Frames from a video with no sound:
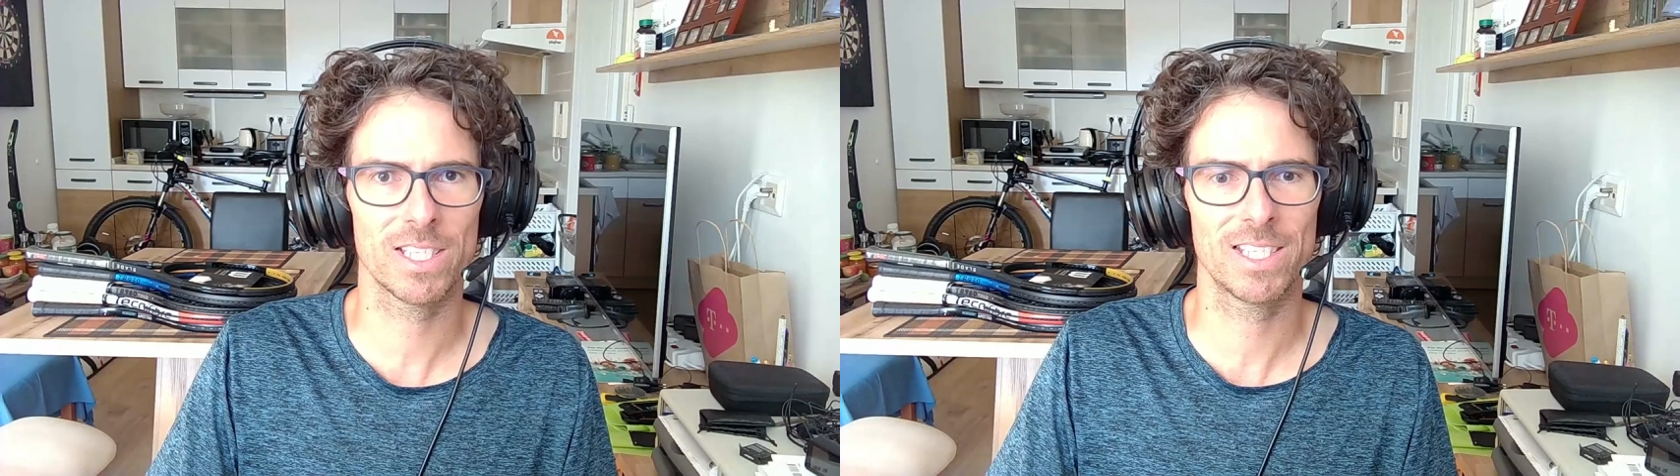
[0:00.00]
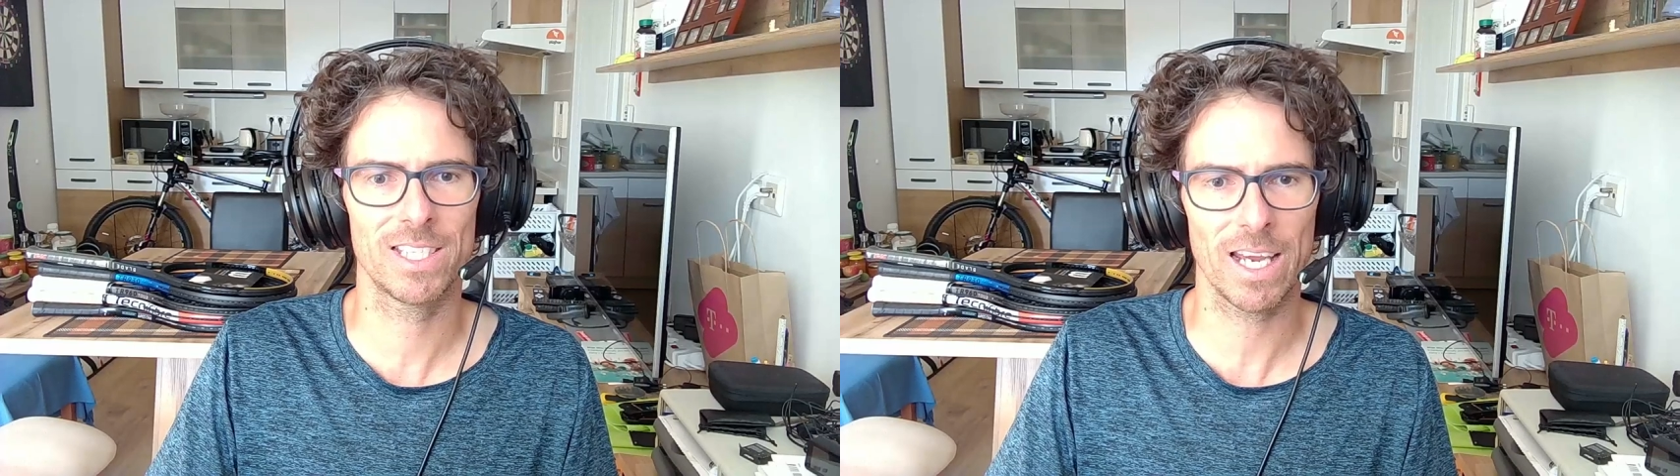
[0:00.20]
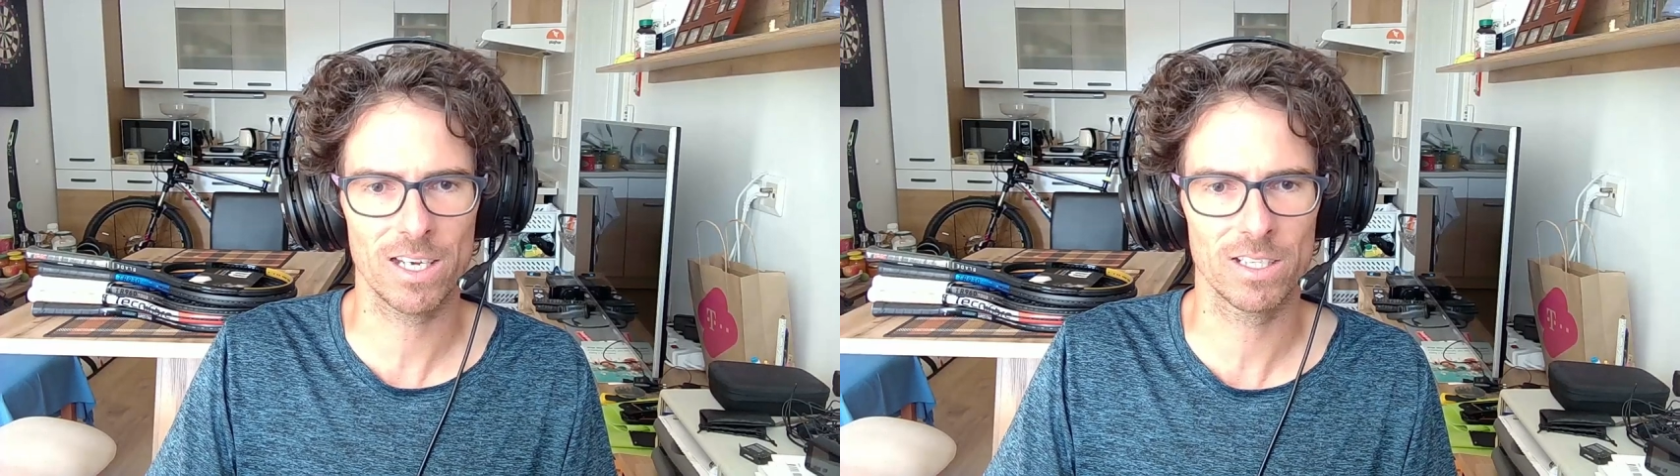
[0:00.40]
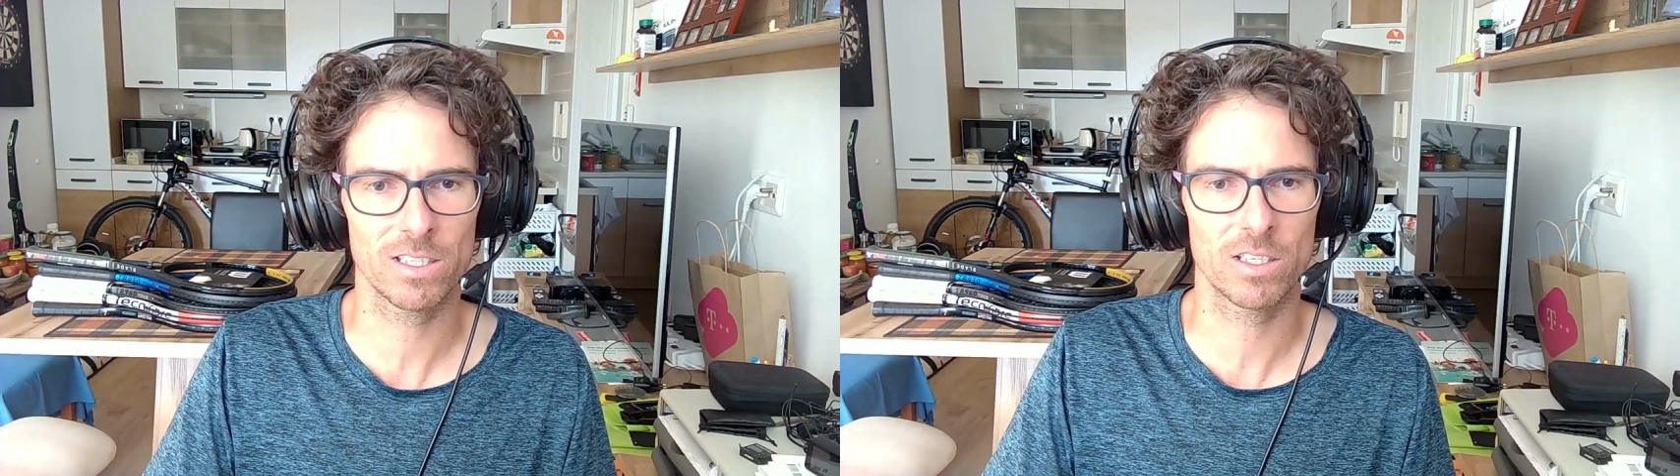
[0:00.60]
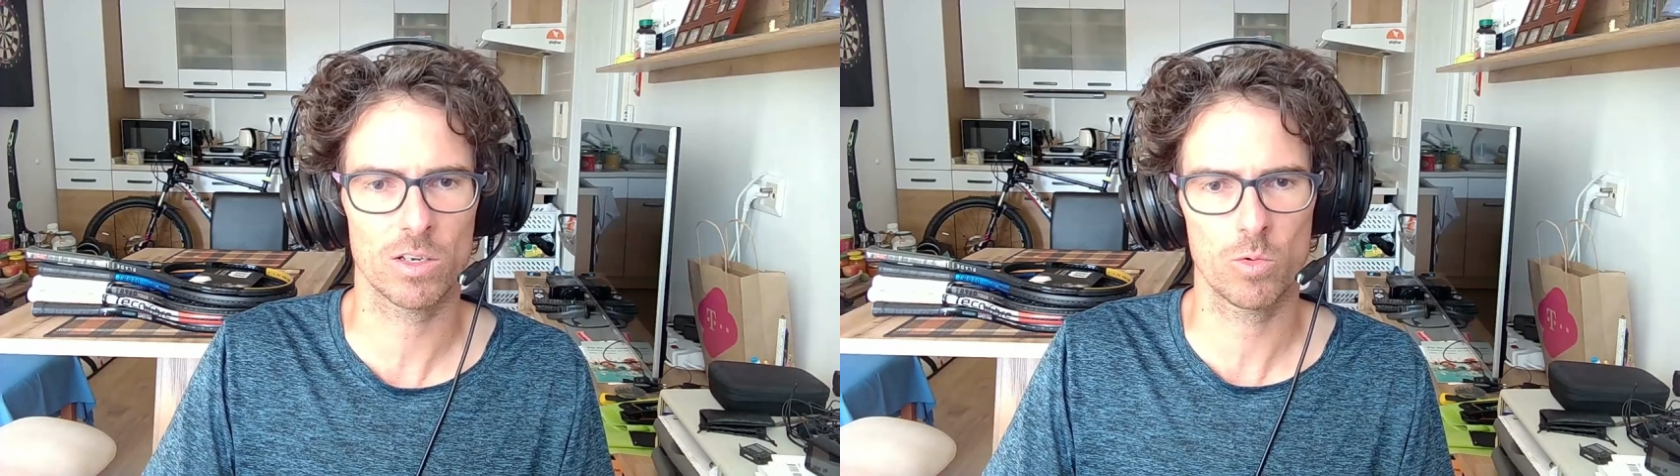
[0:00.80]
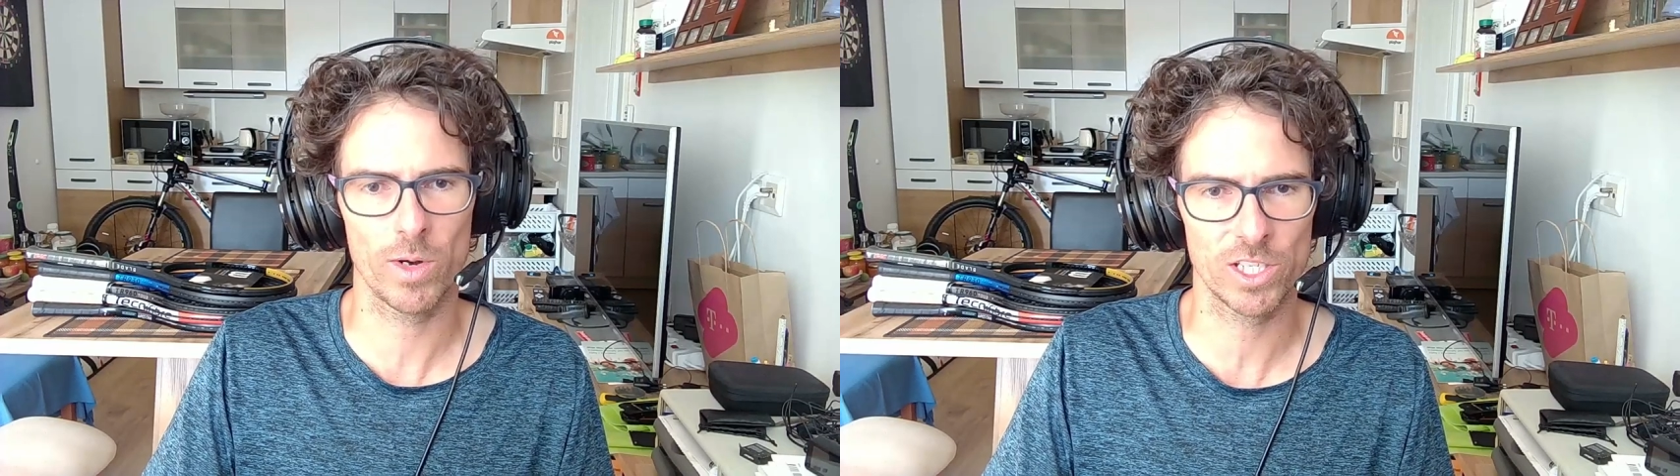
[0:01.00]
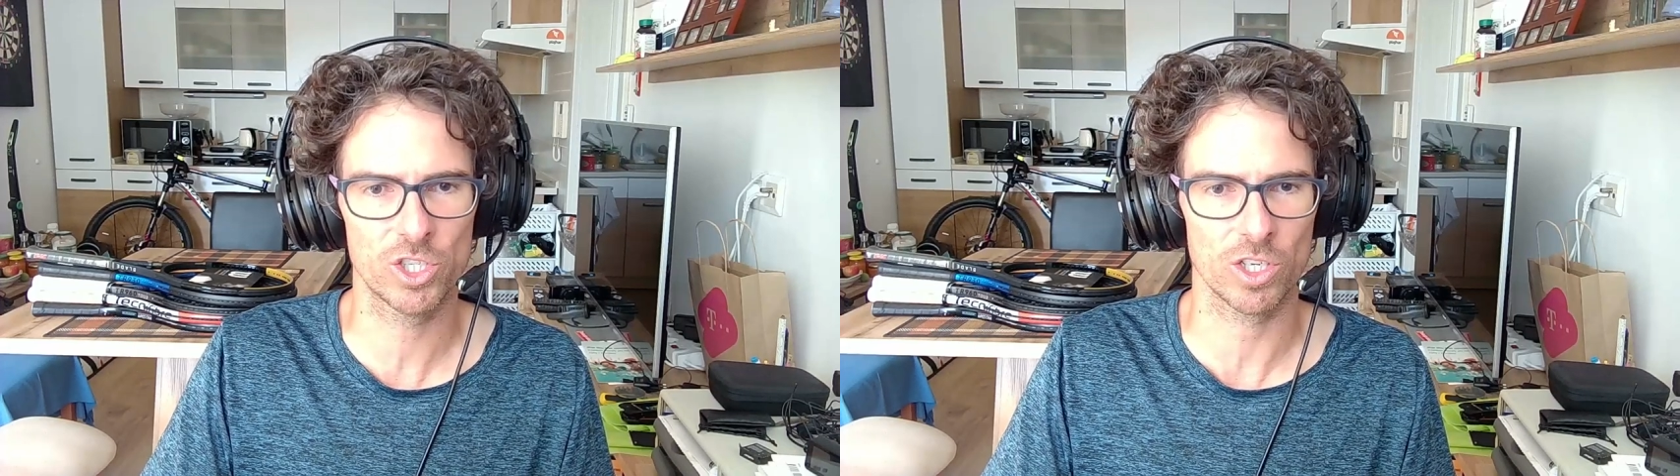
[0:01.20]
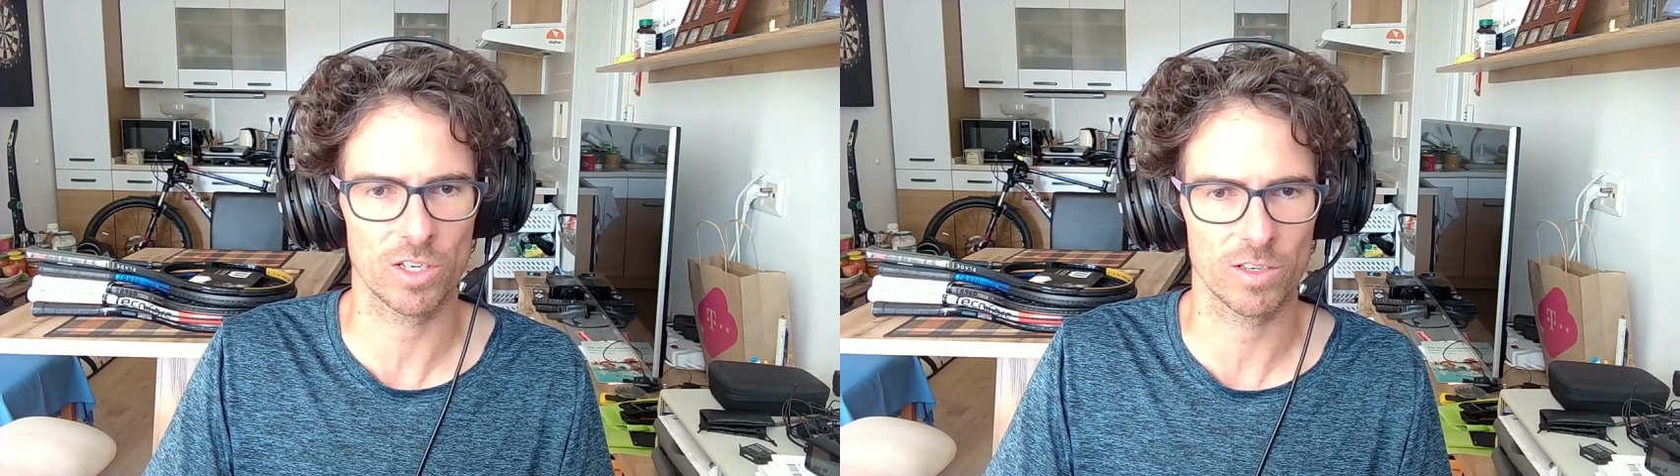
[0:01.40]
second
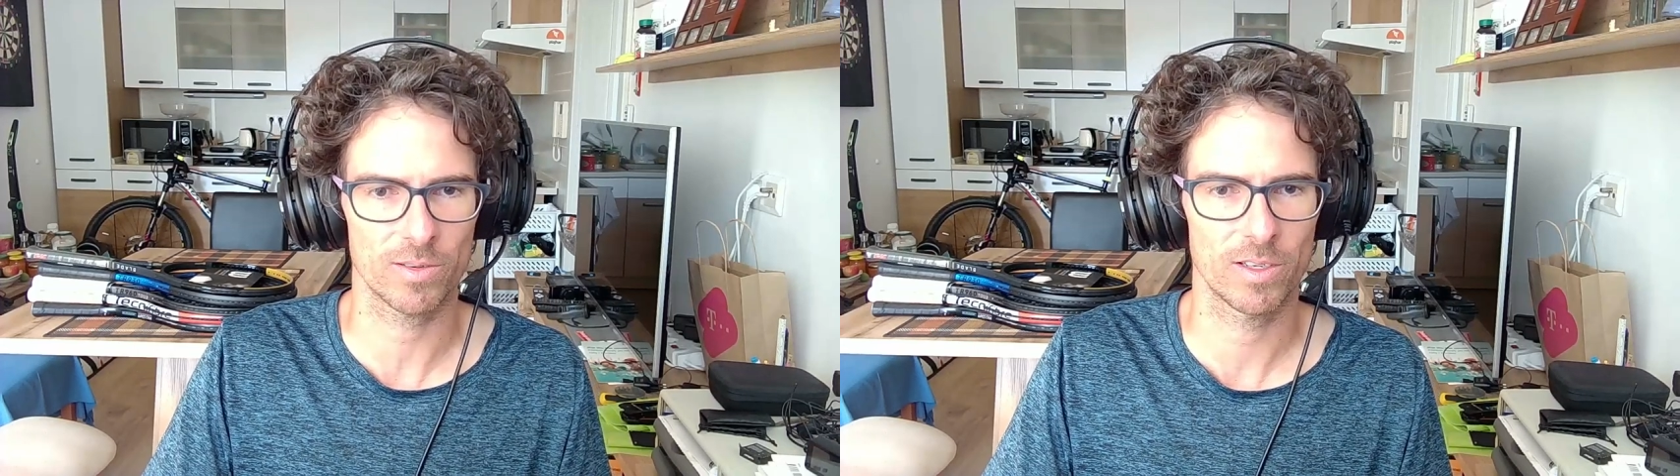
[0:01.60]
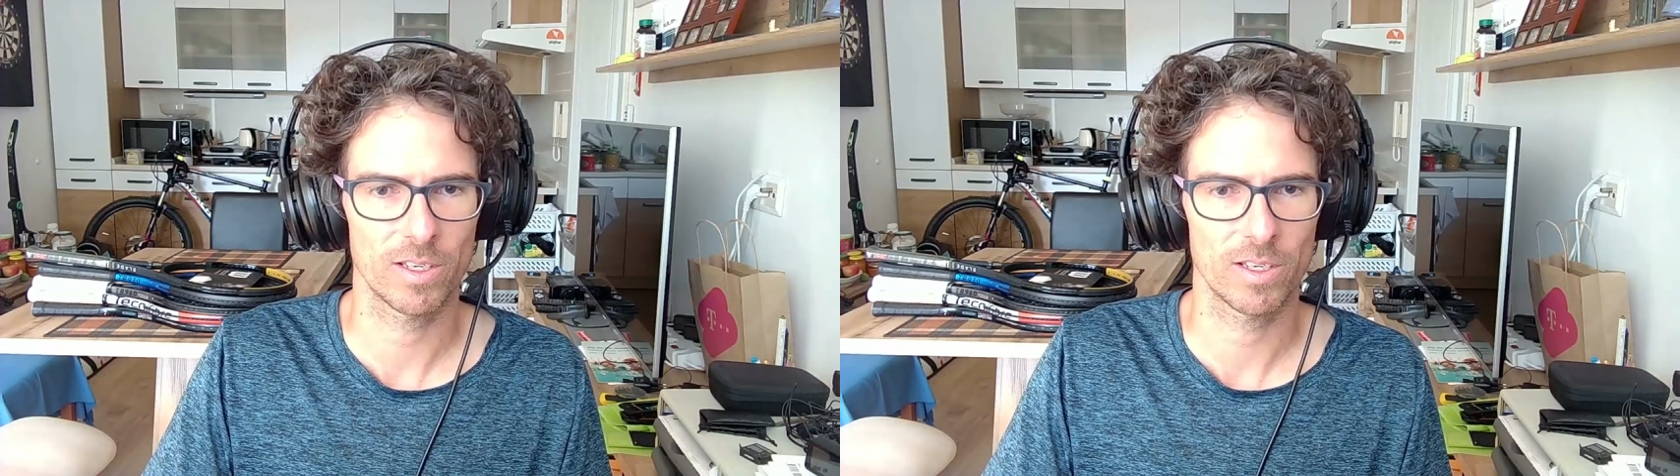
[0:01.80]
question,